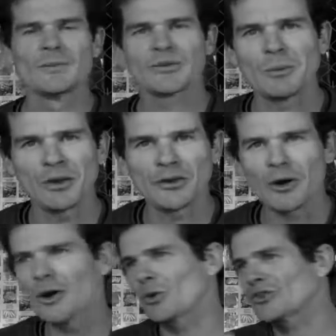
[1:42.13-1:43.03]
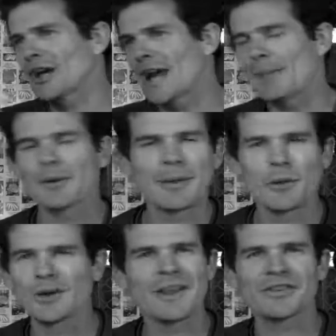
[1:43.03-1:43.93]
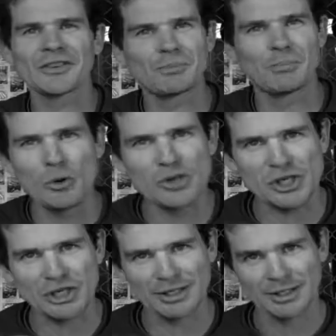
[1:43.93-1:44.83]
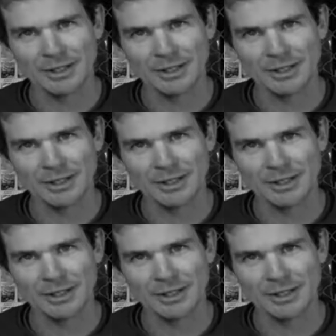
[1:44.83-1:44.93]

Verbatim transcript: someone died or something happened to me. That's just bullshit.